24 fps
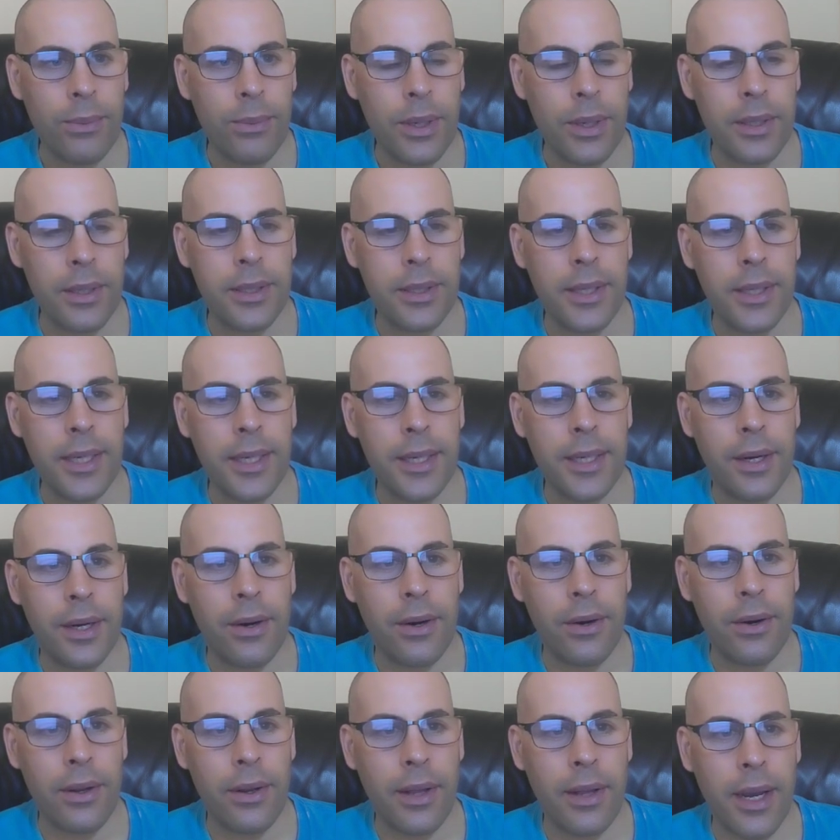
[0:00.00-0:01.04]
We also need the
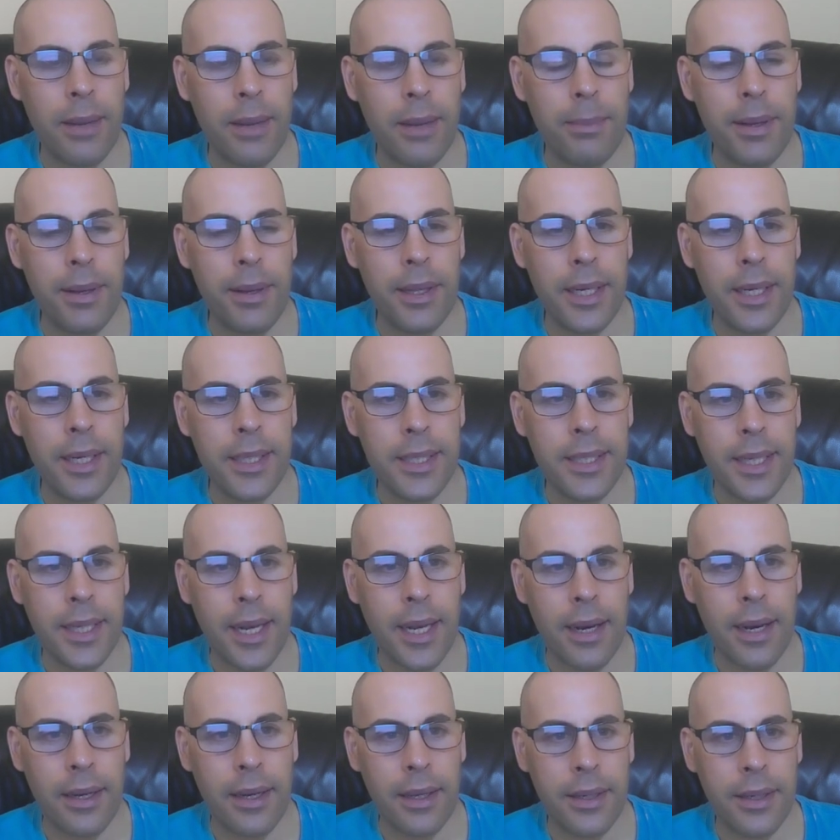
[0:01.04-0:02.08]
current liabilities to
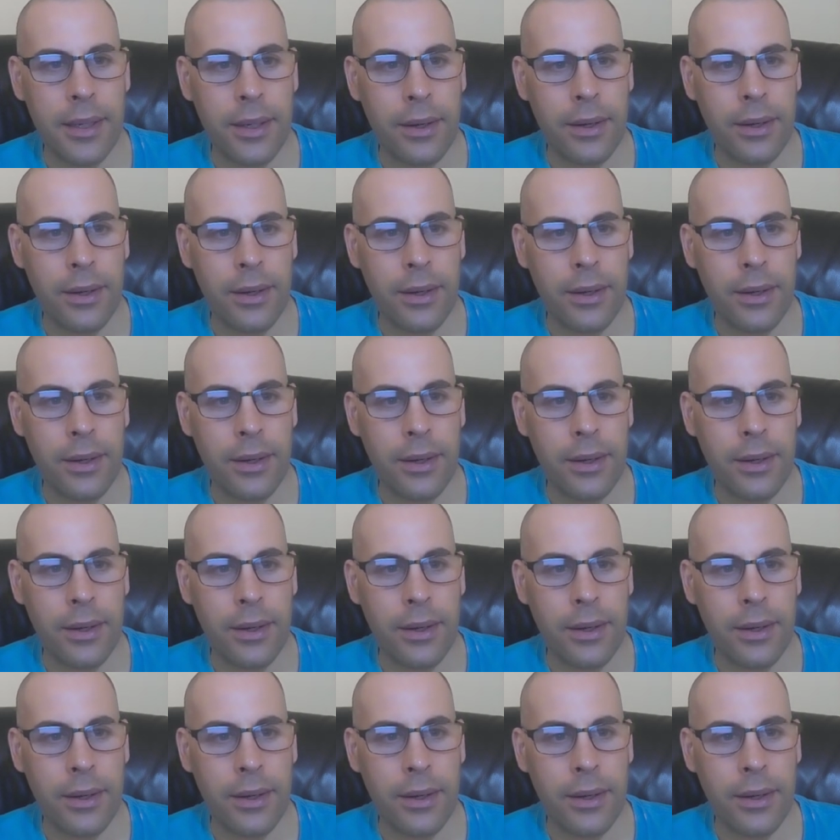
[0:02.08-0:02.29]
calculate